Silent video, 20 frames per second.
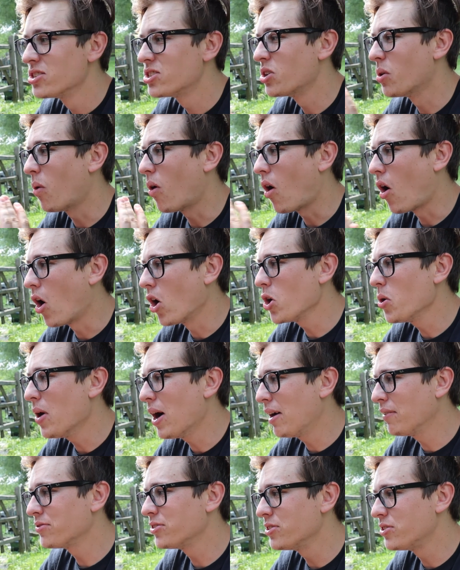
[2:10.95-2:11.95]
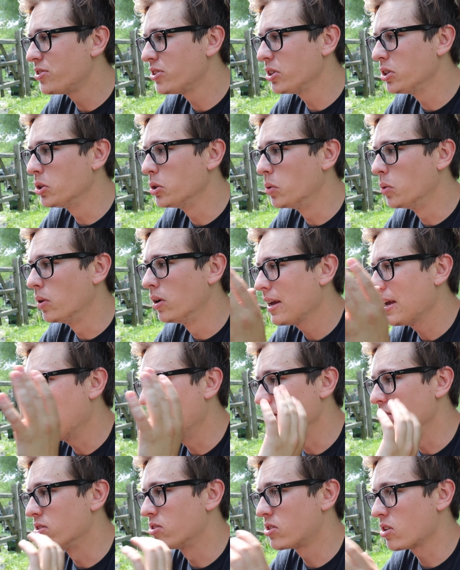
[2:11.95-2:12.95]
so all you have to do
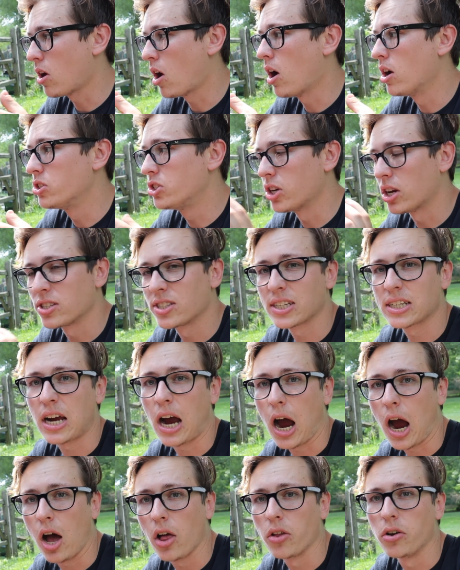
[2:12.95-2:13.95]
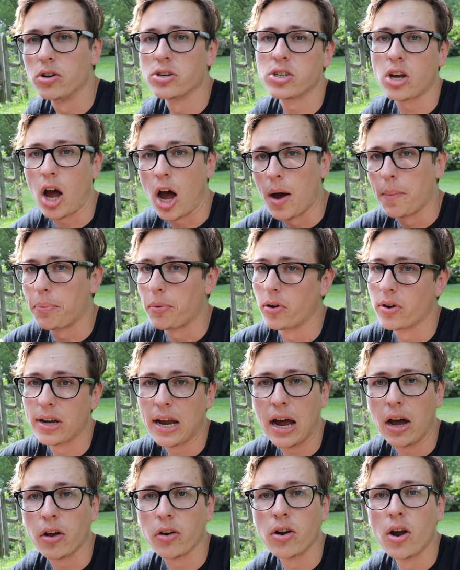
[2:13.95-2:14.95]
is adjust the collars up or
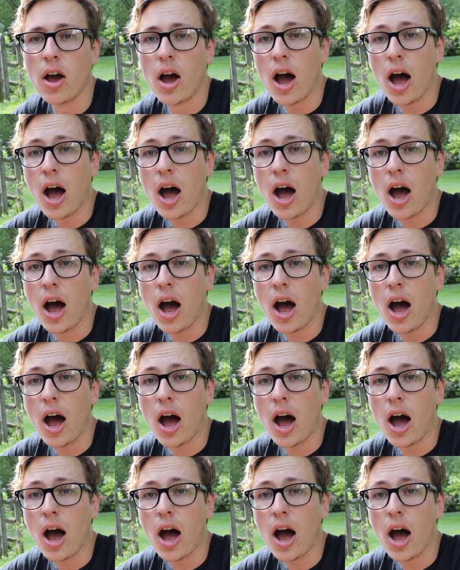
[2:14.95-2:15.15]
down.